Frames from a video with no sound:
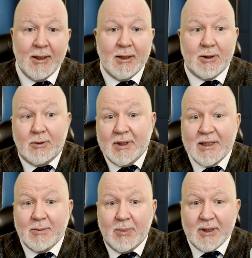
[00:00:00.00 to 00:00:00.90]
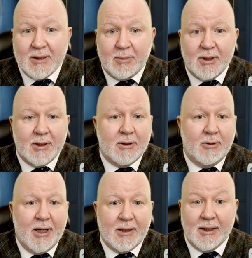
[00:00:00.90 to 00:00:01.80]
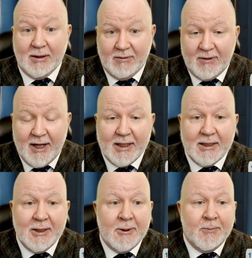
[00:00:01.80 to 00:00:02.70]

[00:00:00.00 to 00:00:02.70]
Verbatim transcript: So this impossibility to act in fact